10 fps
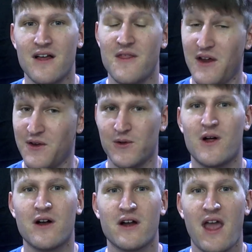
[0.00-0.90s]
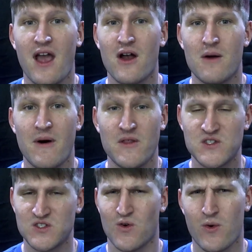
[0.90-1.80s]
They no longer care about the
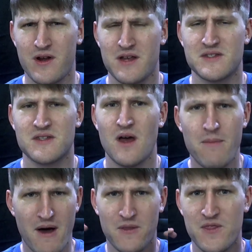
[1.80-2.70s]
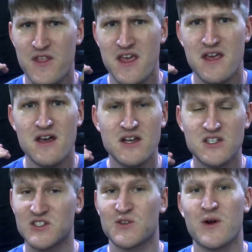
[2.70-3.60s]
stories, about the
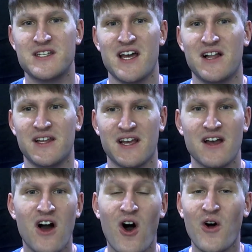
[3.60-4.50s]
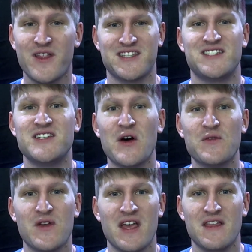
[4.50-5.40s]
storytelling, all that
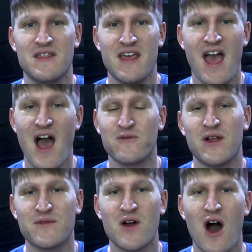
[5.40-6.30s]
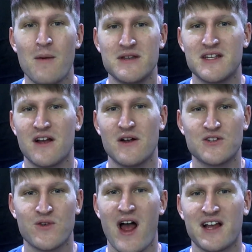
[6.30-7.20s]
stuff in the Half-Life commentary
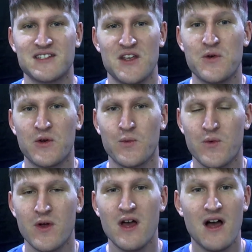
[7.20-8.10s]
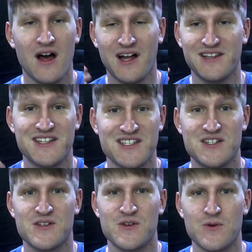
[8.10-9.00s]
tracks that you can listen
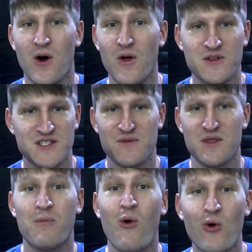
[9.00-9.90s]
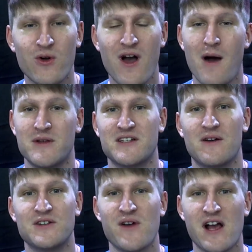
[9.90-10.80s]
to, all the stuff in the Portal
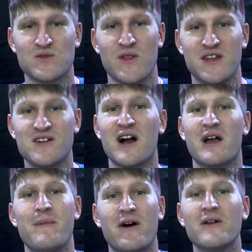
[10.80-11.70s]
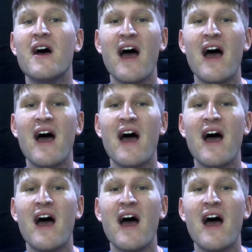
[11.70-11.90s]
commentary tracks where they talk about